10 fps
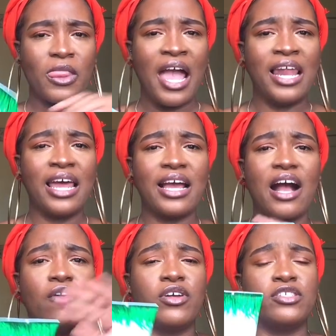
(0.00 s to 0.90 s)
I like
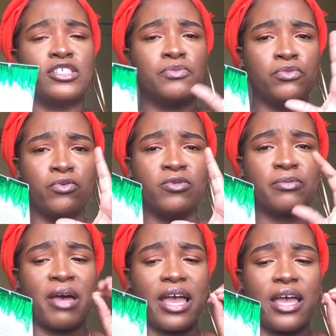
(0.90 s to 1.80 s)
how it smooths
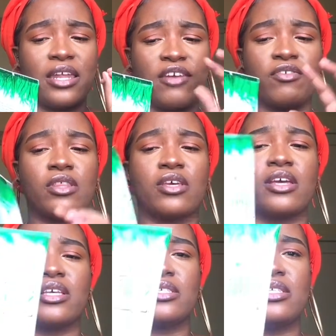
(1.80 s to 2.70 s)
my hair and everything,
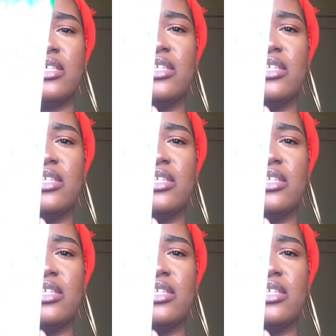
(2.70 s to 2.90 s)
is the